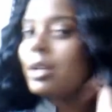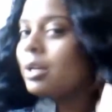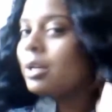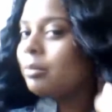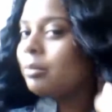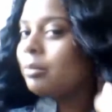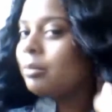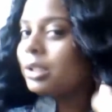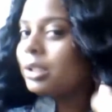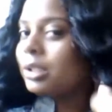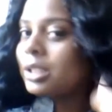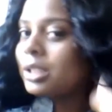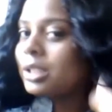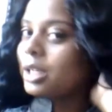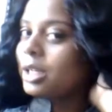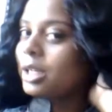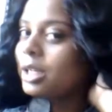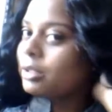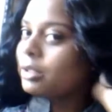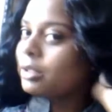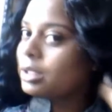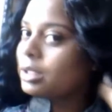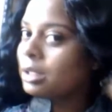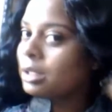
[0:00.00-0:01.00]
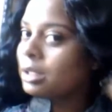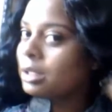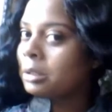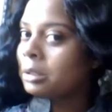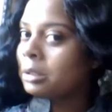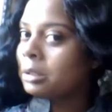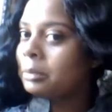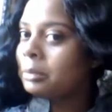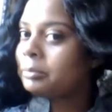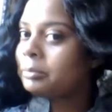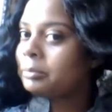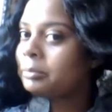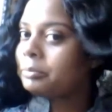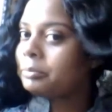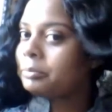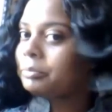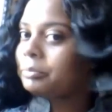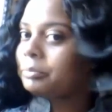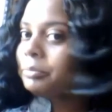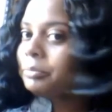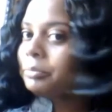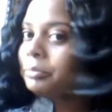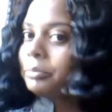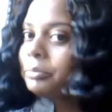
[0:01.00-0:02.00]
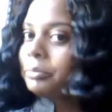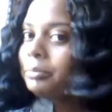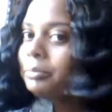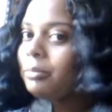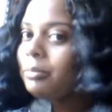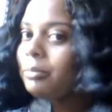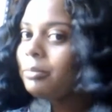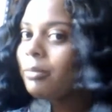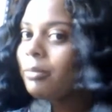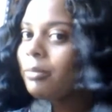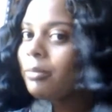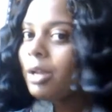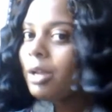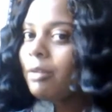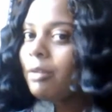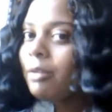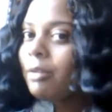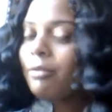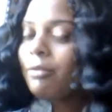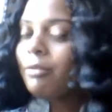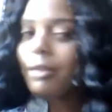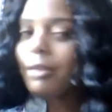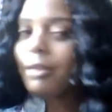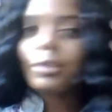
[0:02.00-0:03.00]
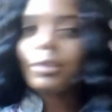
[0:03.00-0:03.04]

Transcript: But this hair is um very